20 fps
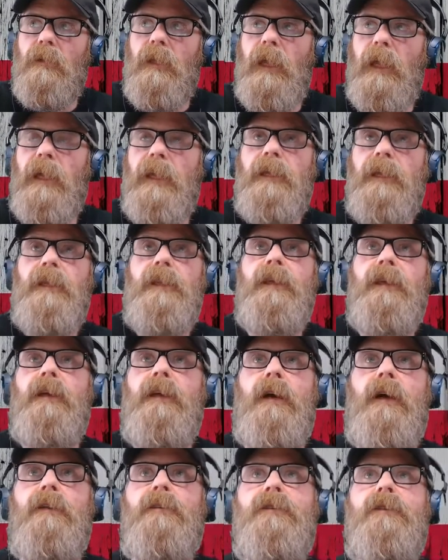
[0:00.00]
Anything
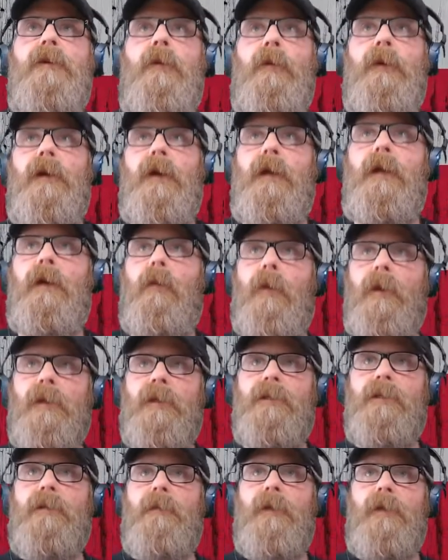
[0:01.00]
else going on I
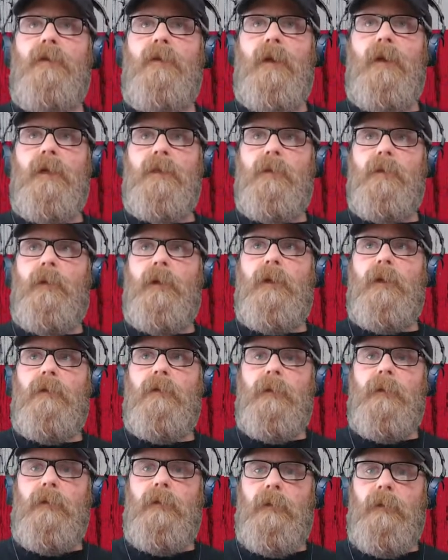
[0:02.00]
wanted to make you guys aware
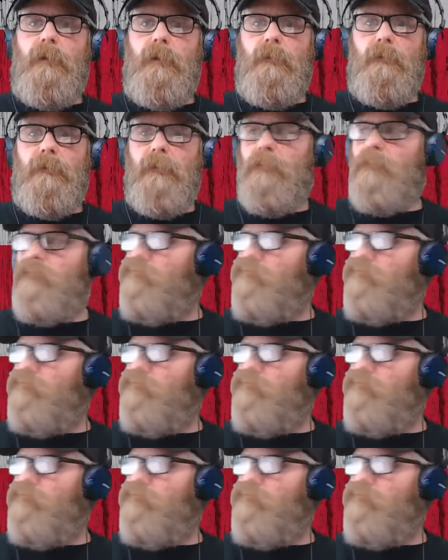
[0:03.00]
of?